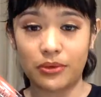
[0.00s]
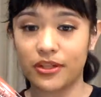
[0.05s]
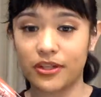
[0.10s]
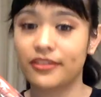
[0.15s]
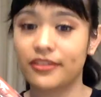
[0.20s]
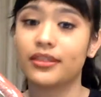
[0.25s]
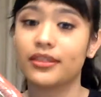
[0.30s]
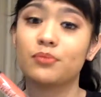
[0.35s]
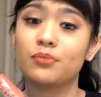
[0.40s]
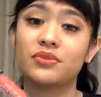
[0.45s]
one
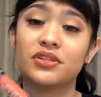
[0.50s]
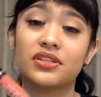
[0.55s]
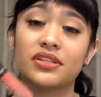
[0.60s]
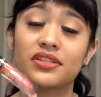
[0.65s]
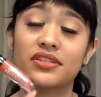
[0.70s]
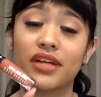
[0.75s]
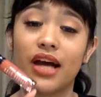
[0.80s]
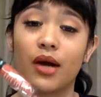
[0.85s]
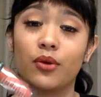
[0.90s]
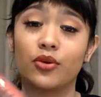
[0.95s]
of the
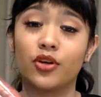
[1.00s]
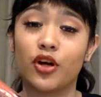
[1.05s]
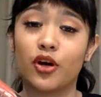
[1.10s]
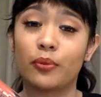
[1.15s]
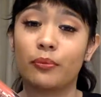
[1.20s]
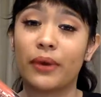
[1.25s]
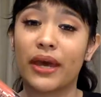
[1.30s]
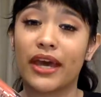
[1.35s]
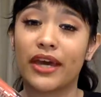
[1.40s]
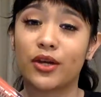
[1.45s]
lipsticks I will go
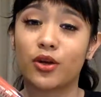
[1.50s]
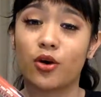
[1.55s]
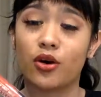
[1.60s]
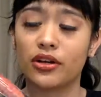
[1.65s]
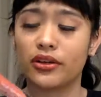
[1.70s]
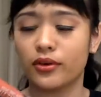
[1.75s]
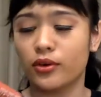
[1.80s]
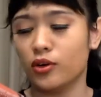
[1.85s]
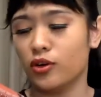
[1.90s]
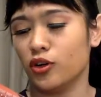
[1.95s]
pan
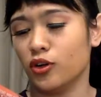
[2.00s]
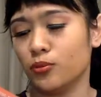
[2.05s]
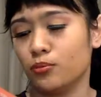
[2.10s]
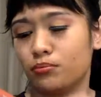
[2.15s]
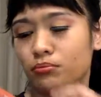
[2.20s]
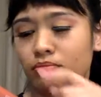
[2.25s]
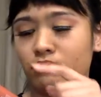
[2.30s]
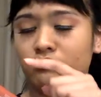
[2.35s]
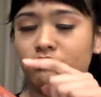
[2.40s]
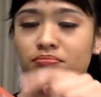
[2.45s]
on or
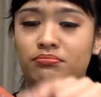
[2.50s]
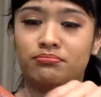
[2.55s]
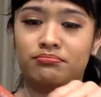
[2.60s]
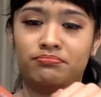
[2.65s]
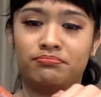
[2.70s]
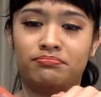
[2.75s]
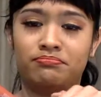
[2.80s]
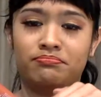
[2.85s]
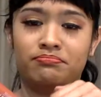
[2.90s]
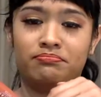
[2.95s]

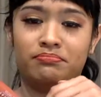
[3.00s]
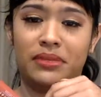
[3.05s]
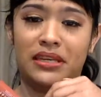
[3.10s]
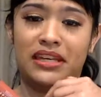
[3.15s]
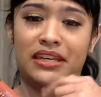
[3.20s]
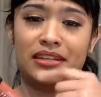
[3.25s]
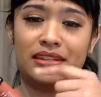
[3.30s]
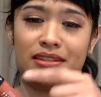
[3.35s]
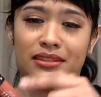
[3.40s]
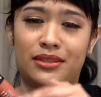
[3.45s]

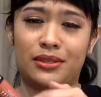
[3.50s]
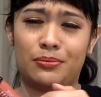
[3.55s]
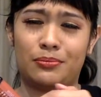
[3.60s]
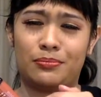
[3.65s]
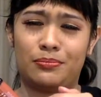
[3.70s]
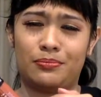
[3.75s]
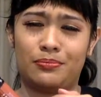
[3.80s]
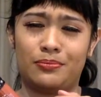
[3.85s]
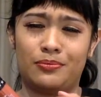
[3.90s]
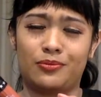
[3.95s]
hit
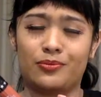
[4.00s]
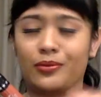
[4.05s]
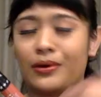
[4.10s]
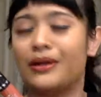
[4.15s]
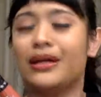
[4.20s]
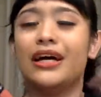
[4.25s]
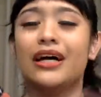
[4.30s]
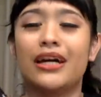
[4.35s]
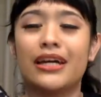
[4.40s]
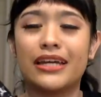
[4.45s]

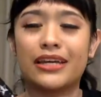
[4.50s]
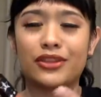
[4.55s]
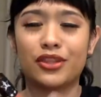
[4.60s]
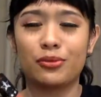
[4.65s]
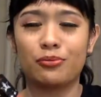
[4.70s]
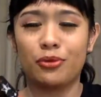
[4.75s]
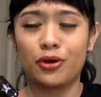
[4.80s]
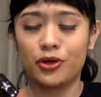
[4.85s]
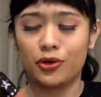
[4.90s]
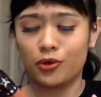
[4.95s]
the
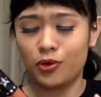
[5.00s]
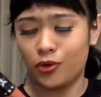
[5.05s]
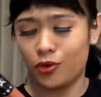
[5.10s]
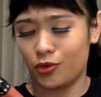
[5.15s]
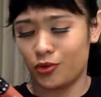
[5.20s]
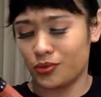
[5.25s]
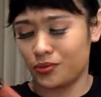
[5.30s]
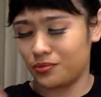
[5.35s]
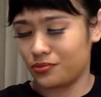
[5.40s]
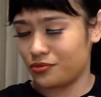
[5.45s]
bottle
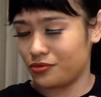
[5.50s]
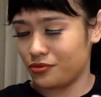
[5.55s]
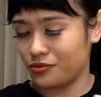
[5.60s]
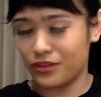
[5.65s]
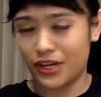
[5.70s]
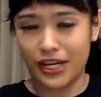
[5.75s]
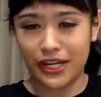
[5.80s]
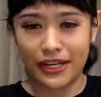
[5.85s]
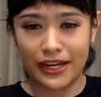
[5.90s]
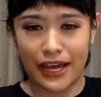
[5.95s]
or
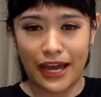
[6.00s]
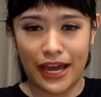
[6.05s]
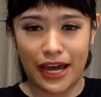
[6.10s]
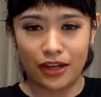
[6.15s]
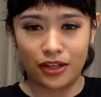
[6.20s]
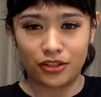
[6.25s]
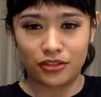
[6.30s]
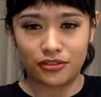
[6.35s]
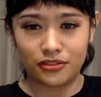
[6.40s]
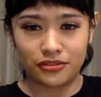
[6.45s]
run
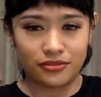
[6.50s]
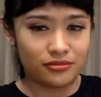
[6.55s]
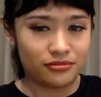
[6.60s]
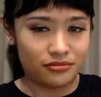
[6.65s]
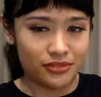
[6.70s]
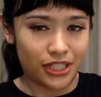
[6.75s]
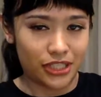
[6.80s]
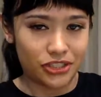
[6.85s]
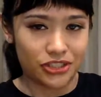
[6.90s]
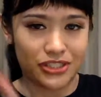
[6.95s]
out of,
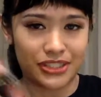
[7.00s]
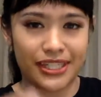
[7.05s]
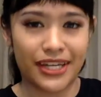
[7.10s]
I should